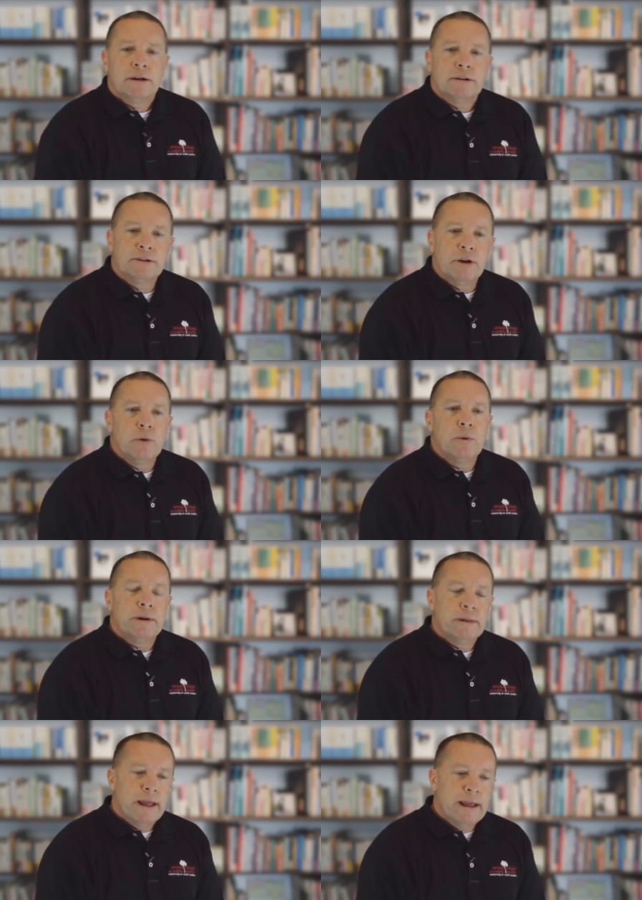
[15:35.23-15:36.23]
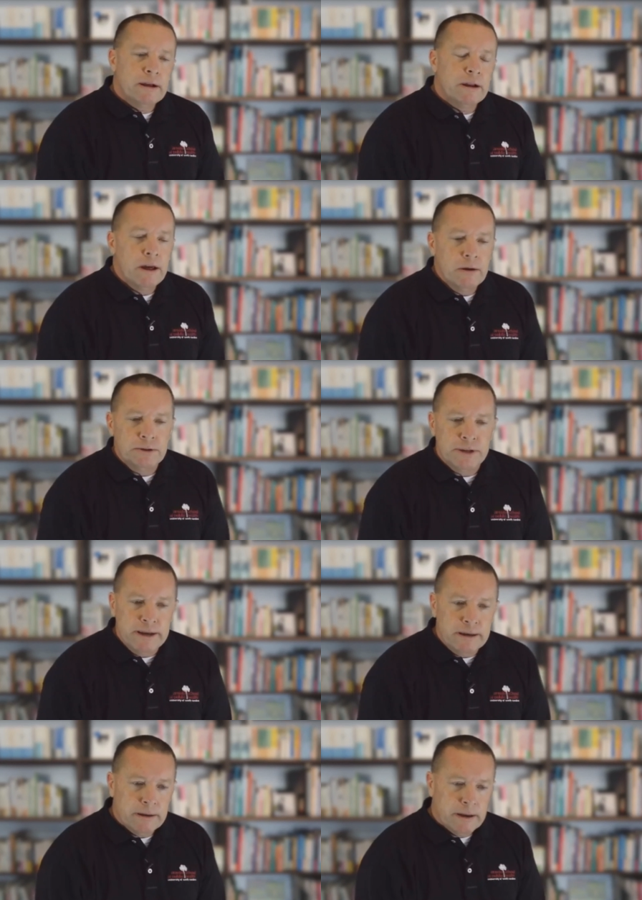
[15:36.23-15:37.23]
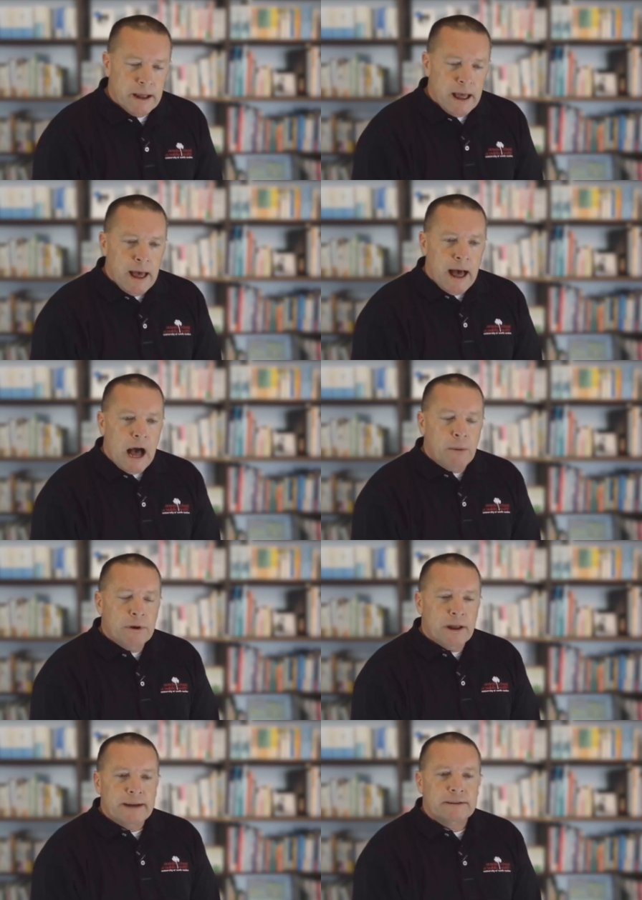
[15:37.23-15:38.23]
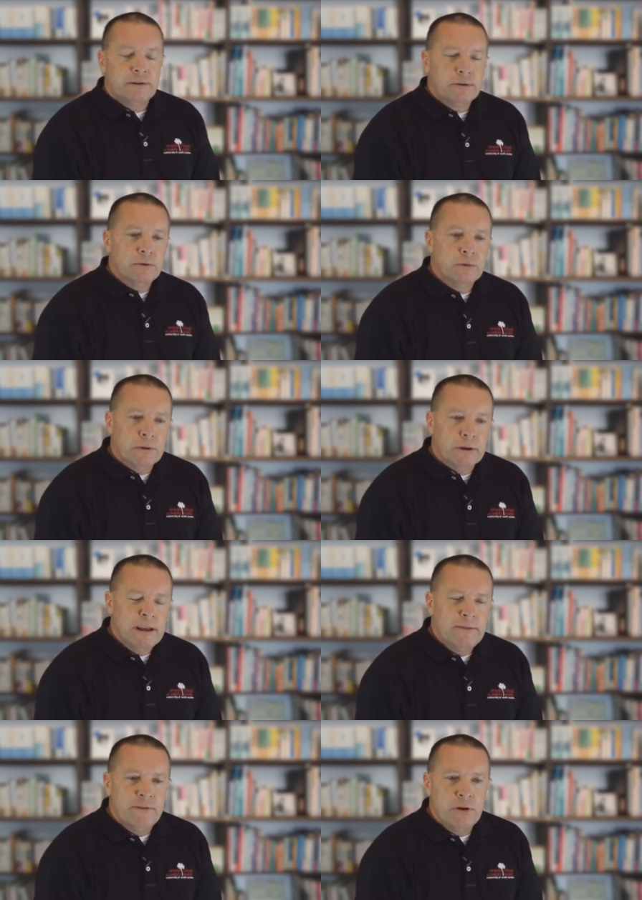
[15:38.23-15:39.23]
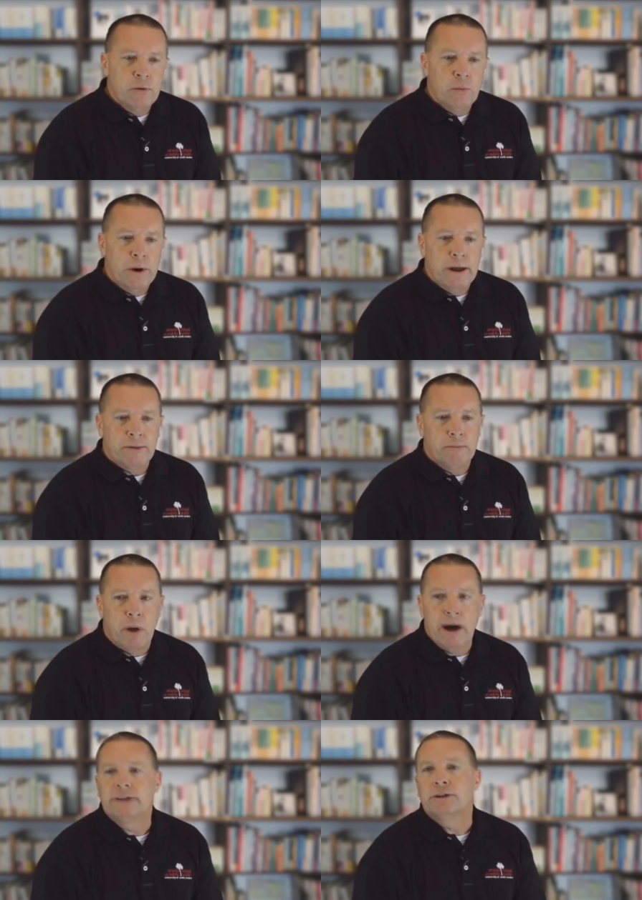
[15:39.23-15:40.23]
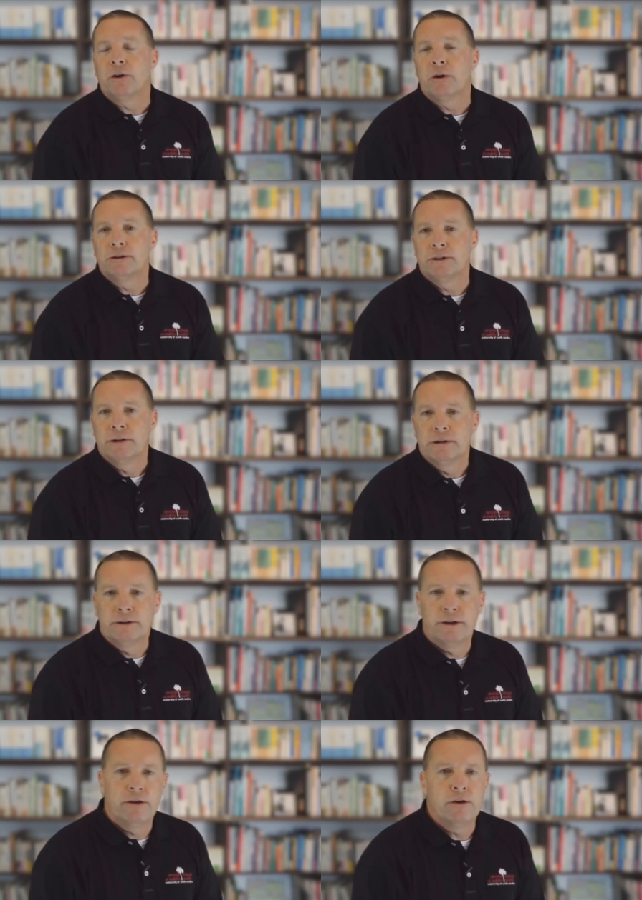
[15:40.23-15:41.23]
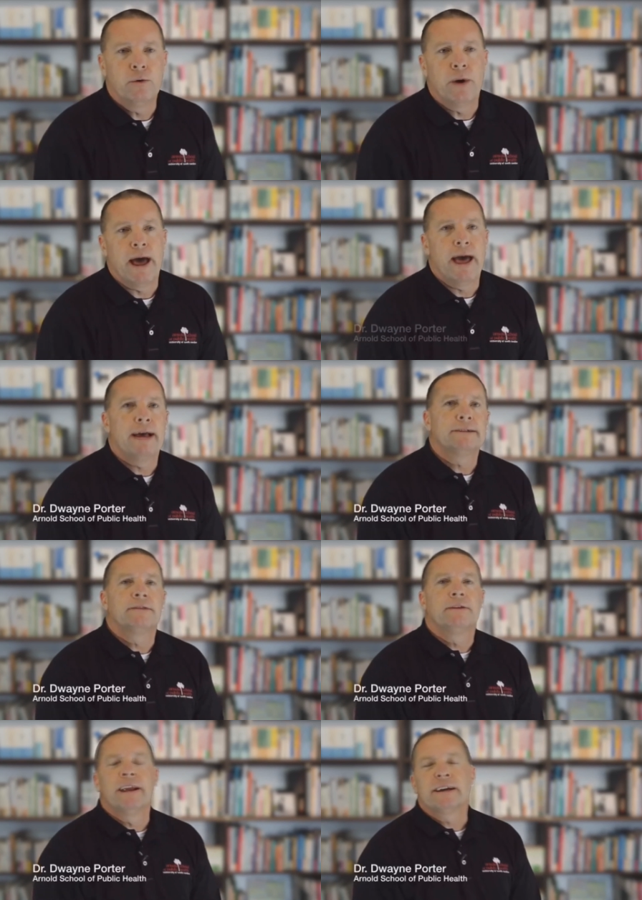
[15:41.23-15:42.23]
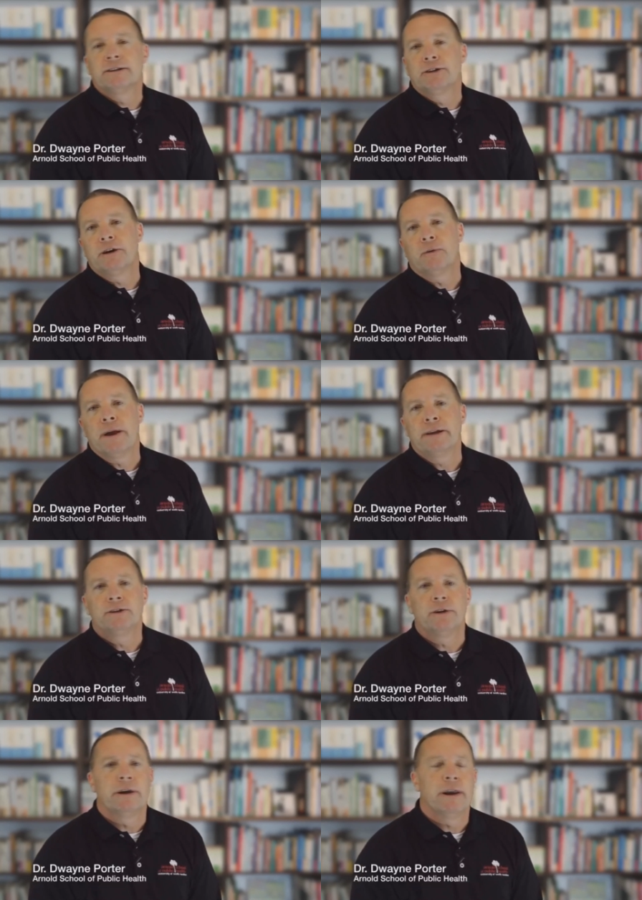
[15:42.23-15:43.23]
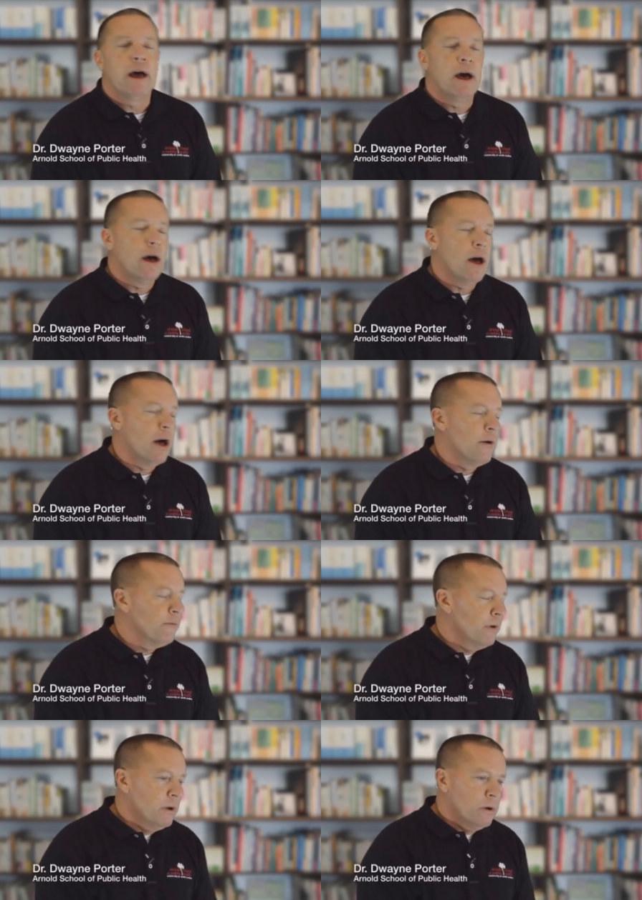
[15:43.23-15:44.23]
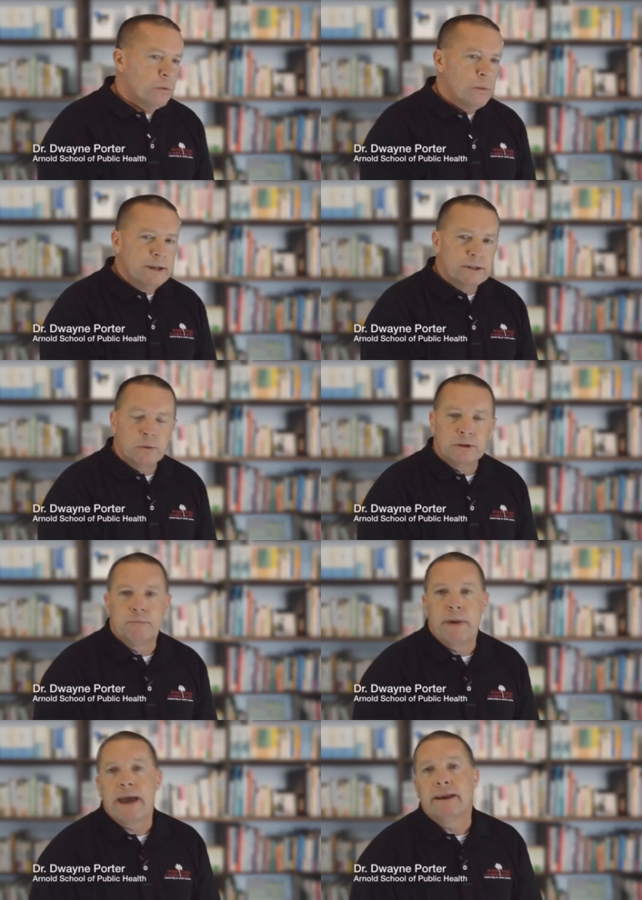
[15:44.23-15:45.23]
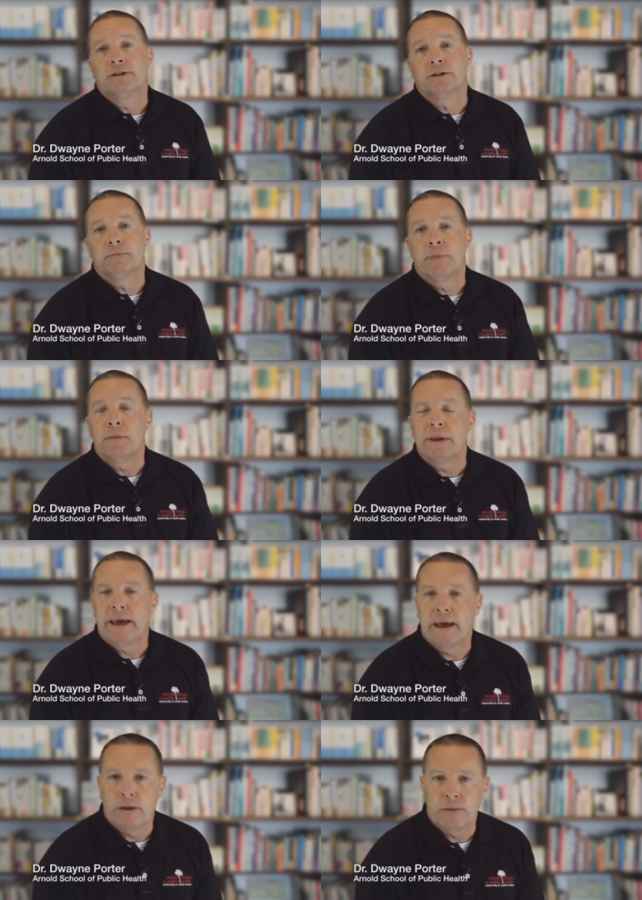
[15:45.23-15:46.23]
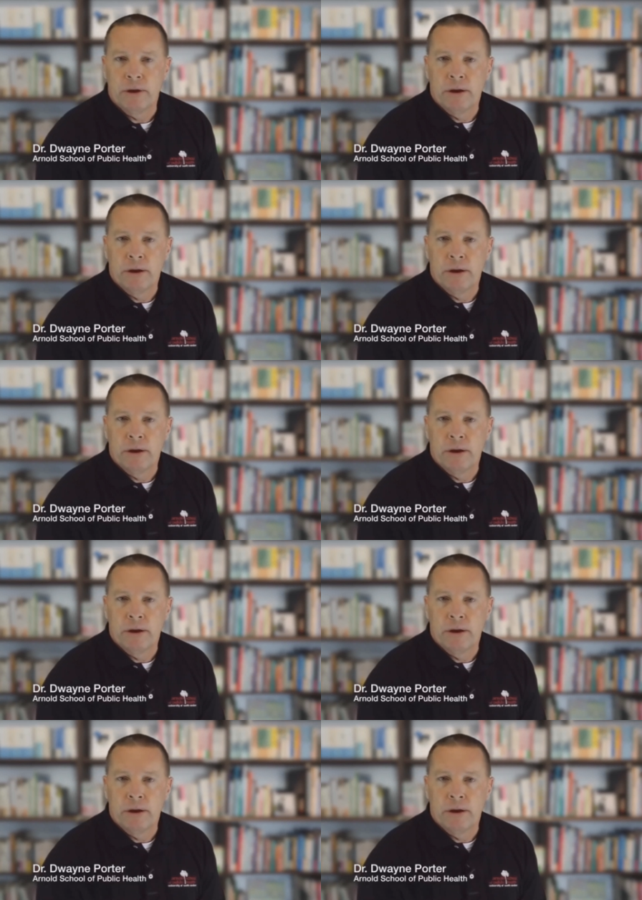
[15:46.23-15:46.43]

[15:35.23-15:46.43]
So in closing, I would like to leave you with my charge to you as the next generation of resource managers, public health